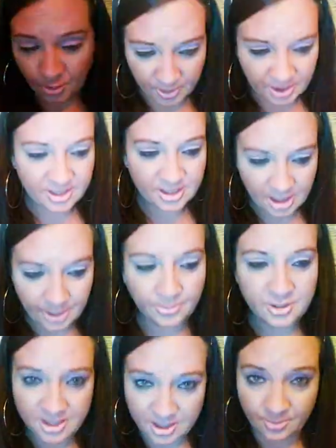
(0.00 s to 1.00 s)
put a stop
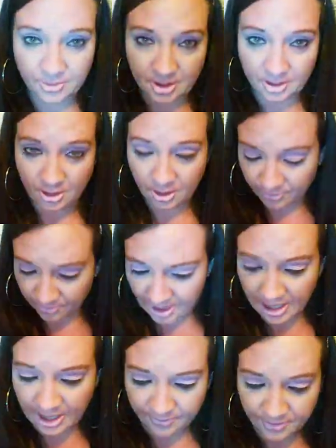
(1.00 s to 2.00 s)
to something. You've
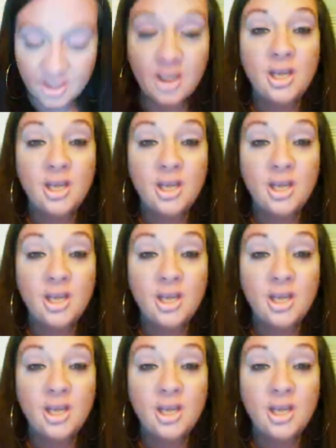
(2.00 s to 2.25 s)
left.